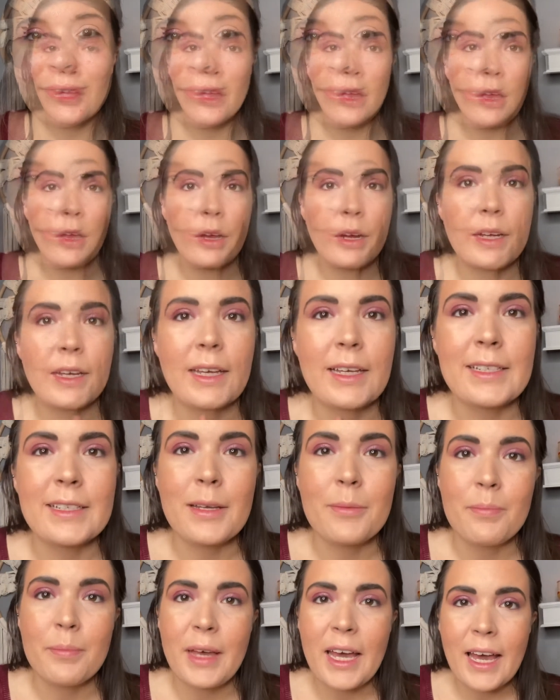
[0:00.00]
All right, guys,
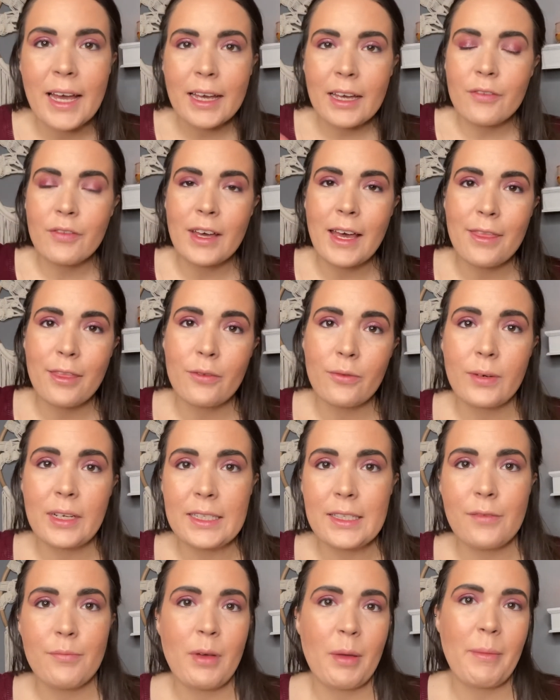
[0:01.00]
I'm back. I've got the
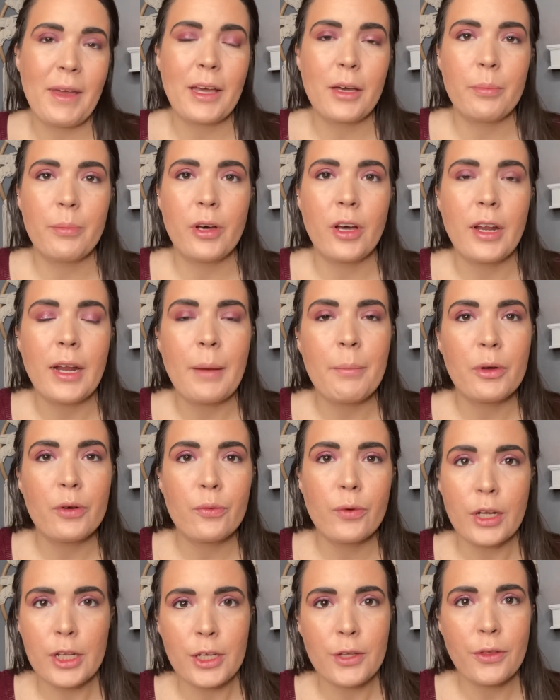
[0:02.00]
rest of my makeup on. I'm gonna
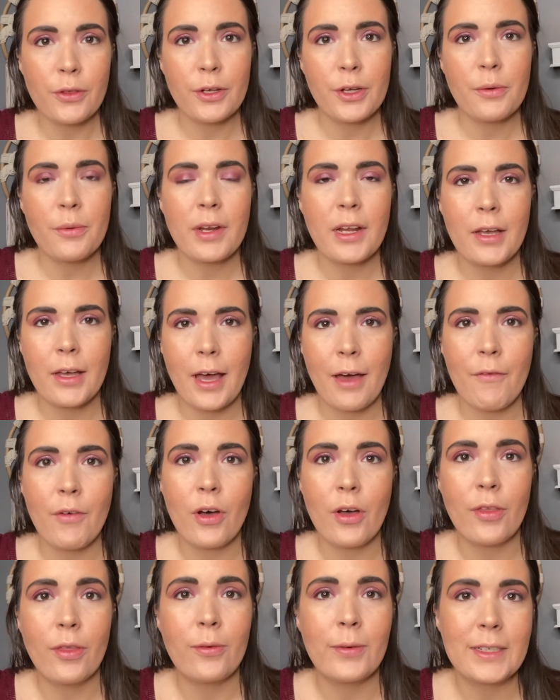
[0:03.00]
run you through what I have
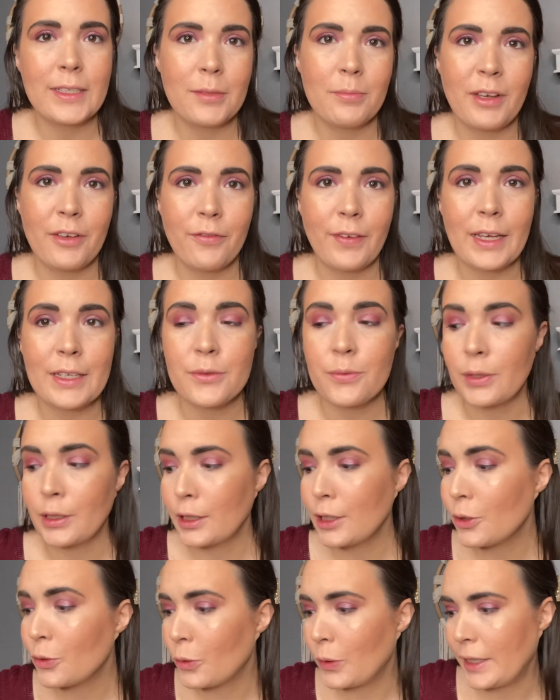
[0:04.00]
on the rest of my face really
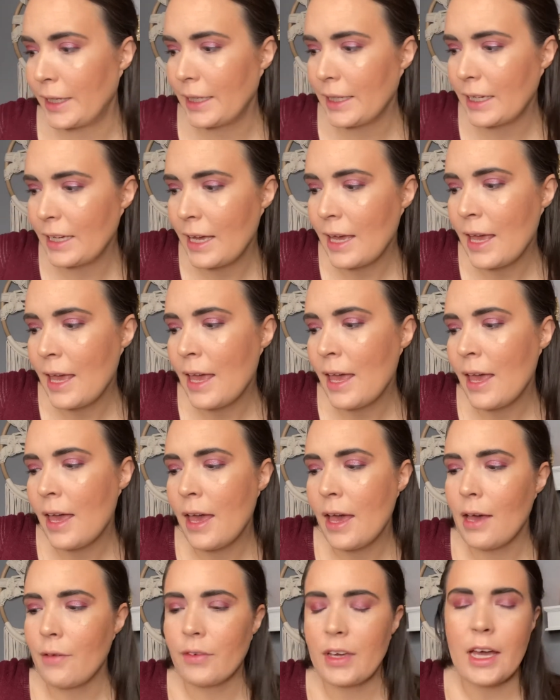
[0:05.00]
quick.
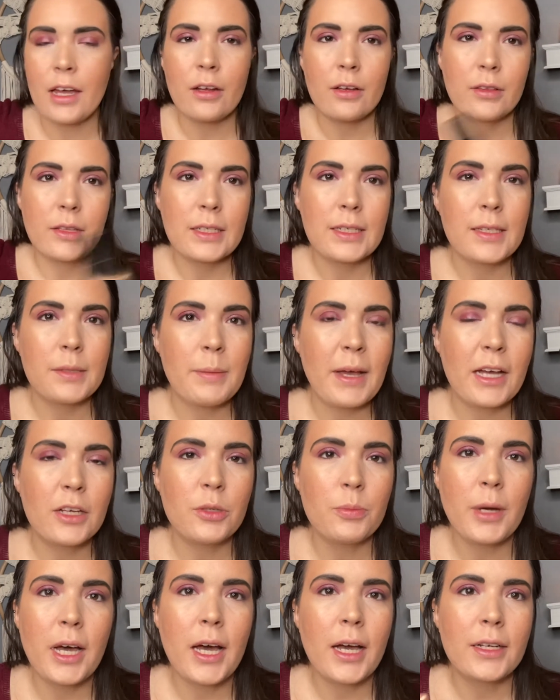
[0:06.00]
I've got on the
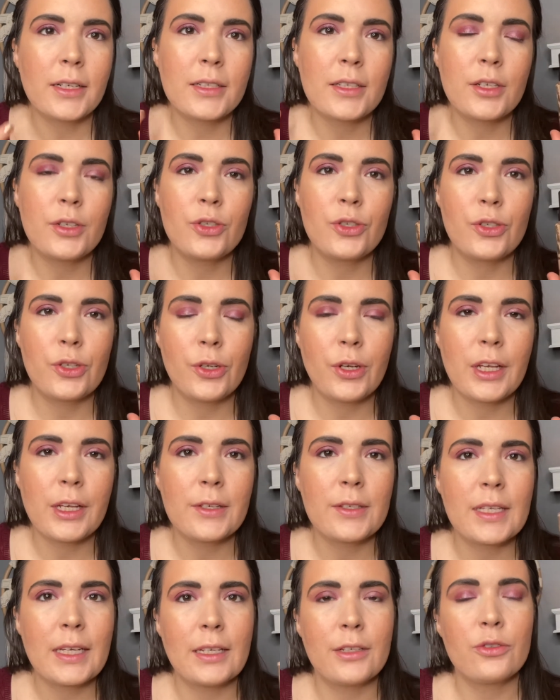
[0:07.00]
Smashbox Studio
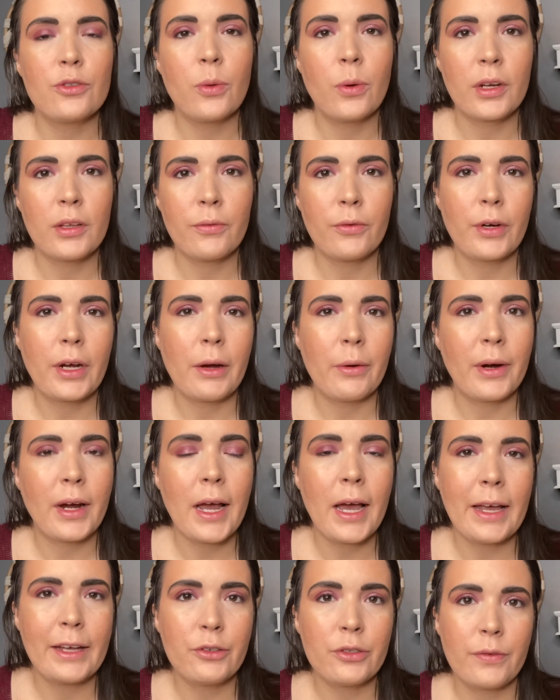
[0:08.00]
Skin twenty-four hour
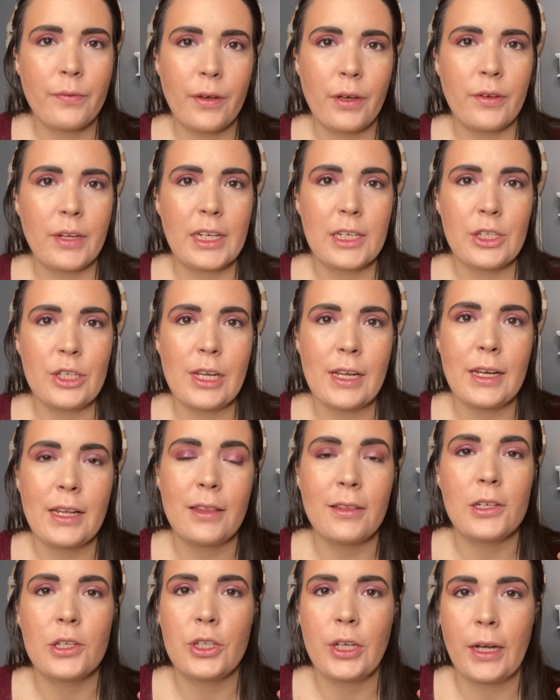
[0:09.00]
Hydro Foundation in
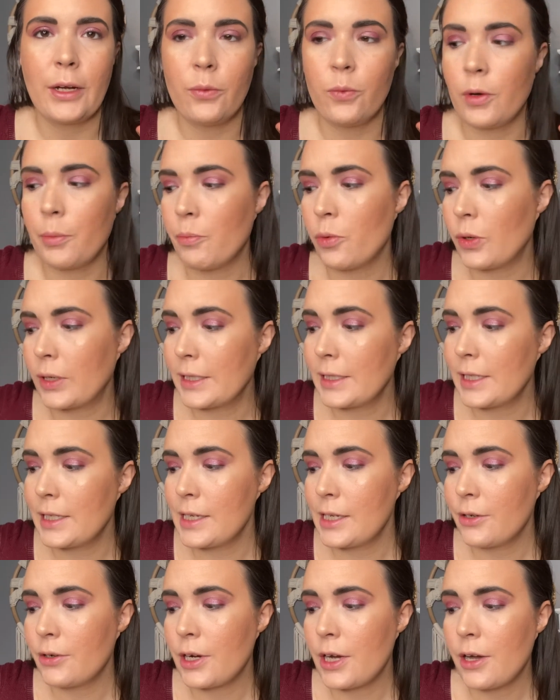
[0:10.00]
the shade one point
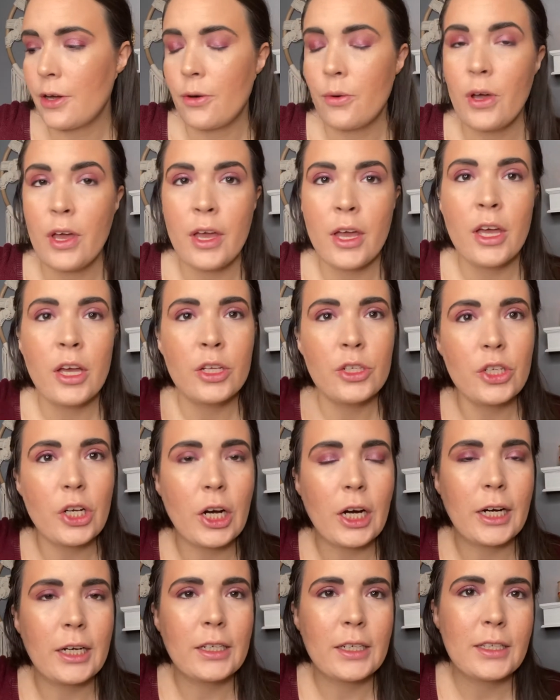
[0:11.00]
zero,
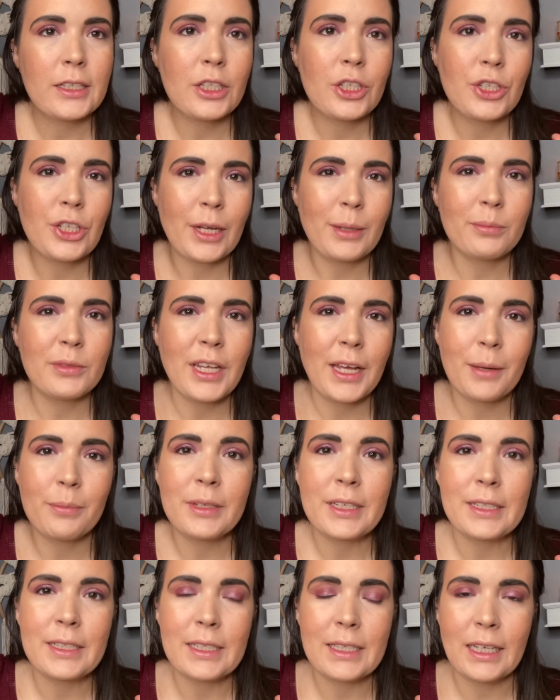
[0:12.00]
Tarte Shape Tape
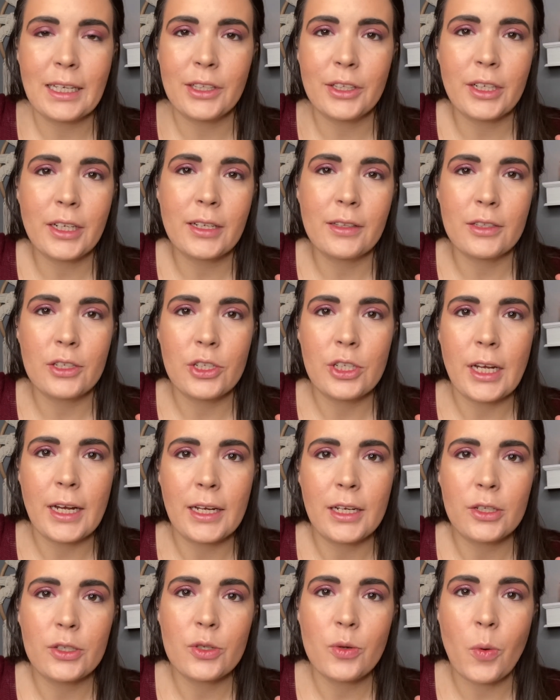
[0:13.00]
Concealer in the
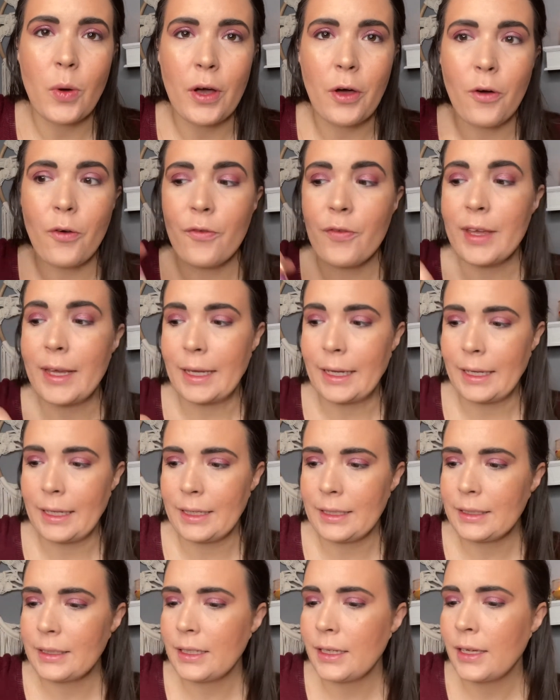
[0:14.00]
shade twelve N.